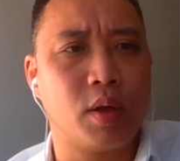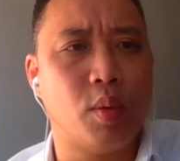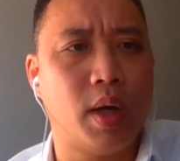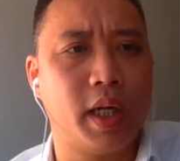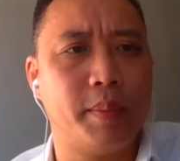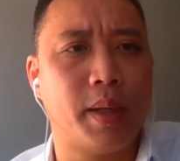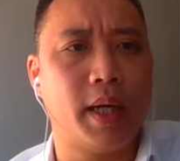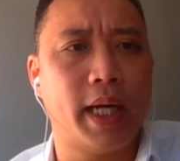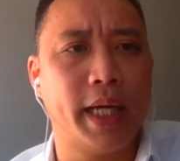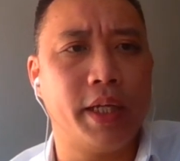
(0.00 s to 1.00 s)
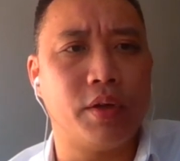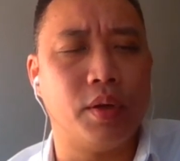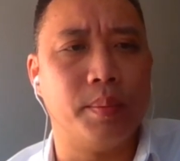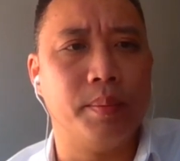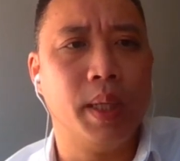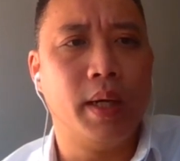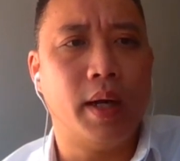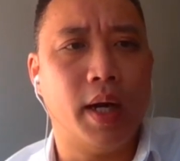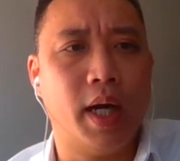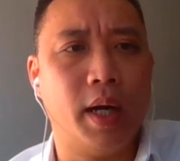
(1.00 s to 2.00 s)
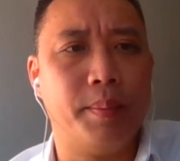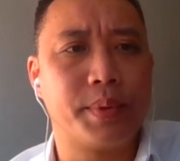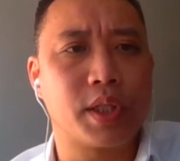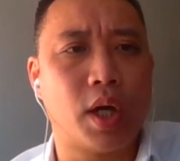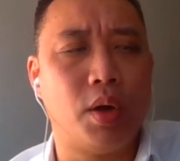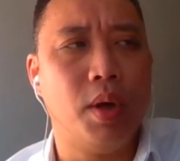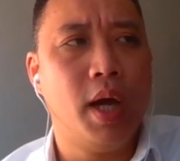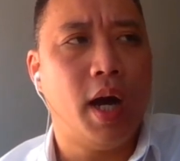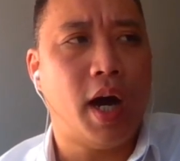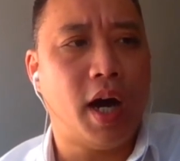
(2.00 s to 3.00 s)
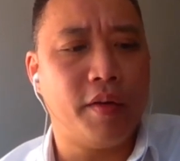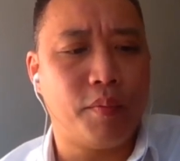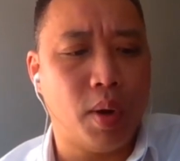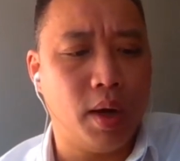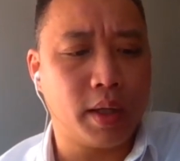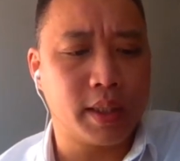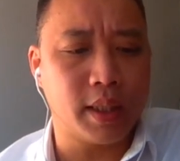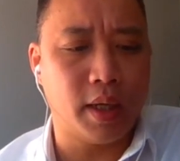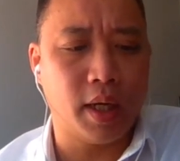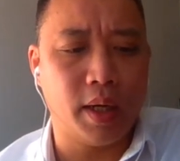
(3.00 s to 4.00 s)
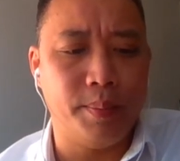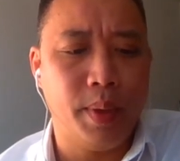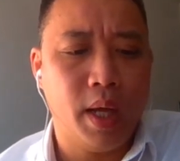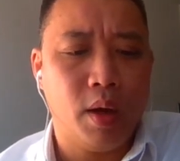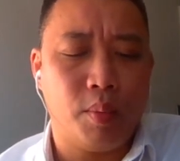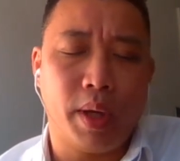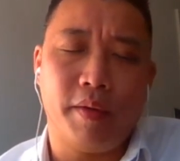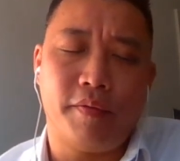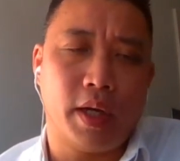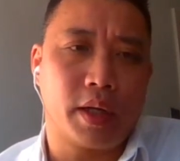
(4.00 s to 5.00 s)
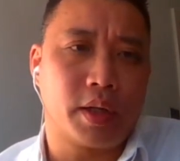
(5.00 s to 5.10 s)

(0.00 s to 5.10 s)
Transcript: acquired by AECOM. Um, so, mm. I've worked um, with uh,